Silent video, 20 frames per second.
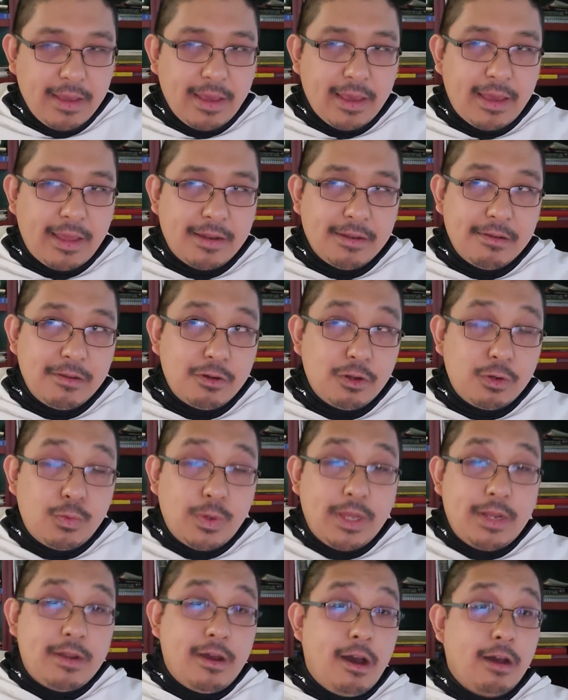And could
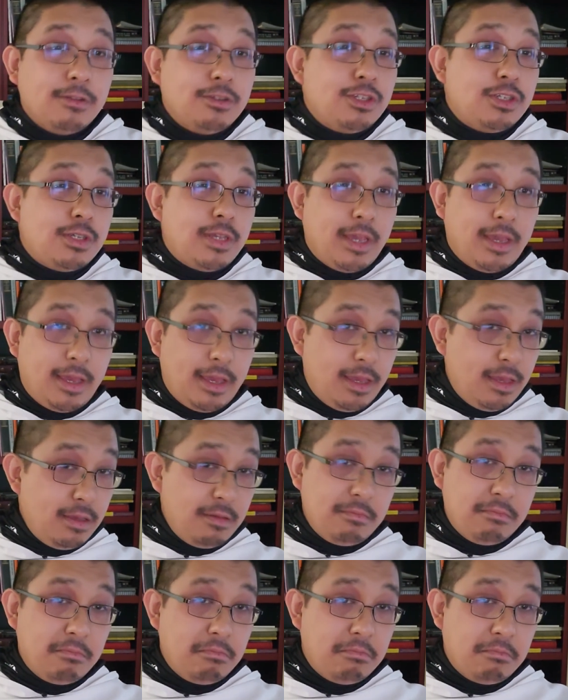we not say
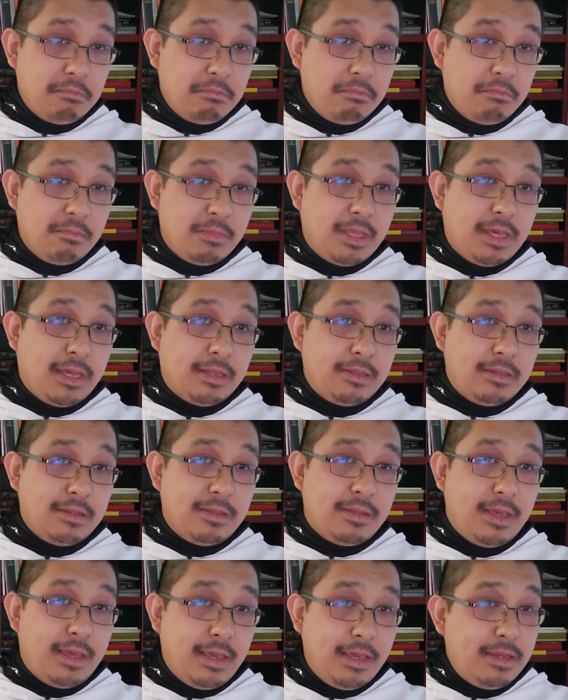that
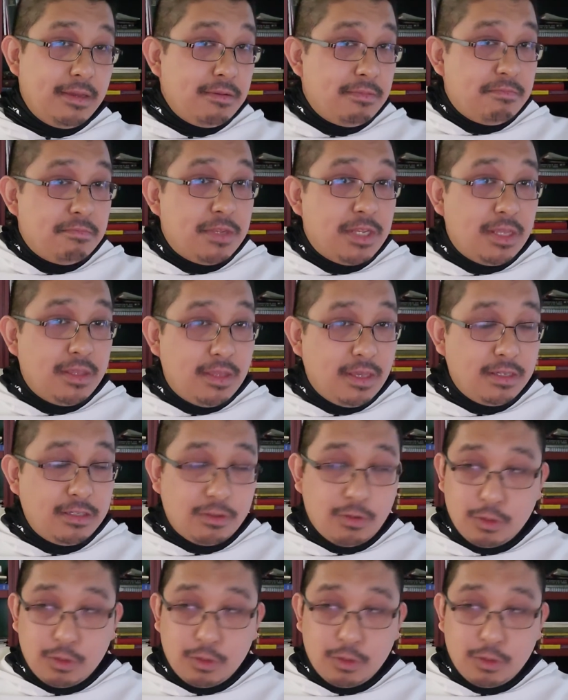they did this,